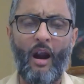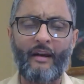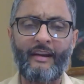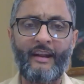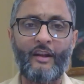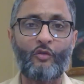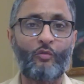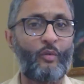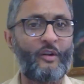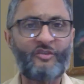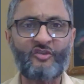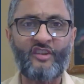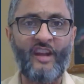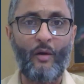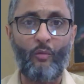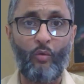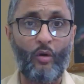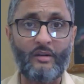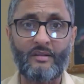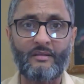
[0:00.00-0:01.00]
which they
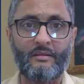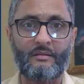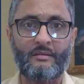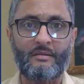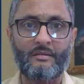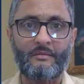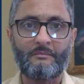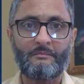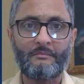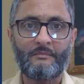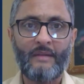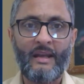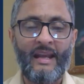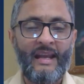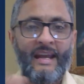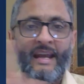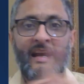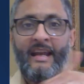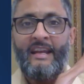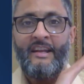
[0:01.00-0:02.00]
wouldn't?
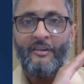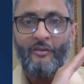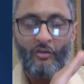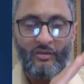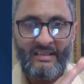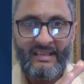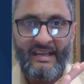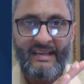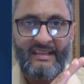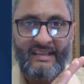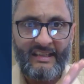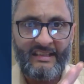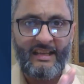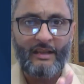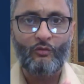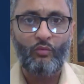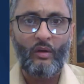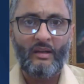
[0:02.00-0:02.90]
You see, this is what I've